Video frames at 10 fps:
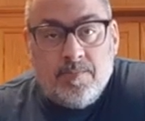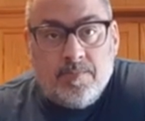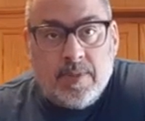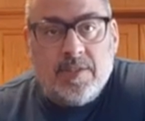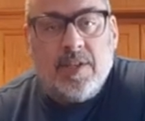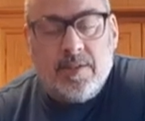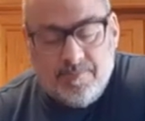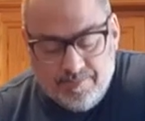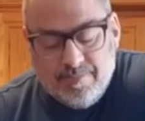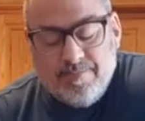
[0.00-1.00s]

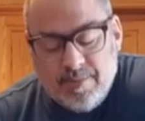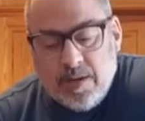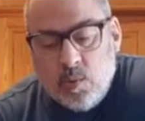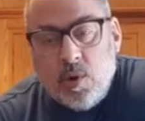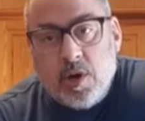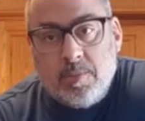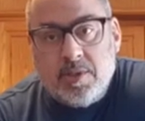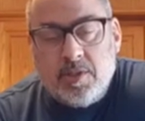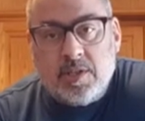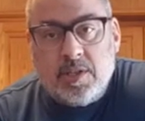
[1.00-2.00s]
It'll work, but it's
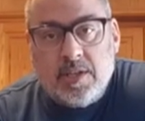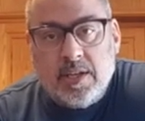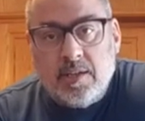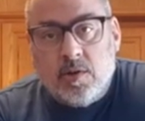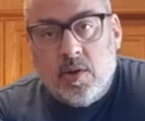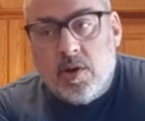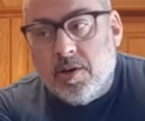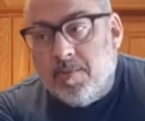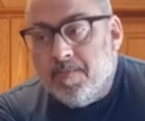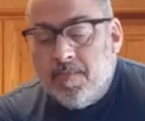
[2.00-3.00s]
just going to take a little longer.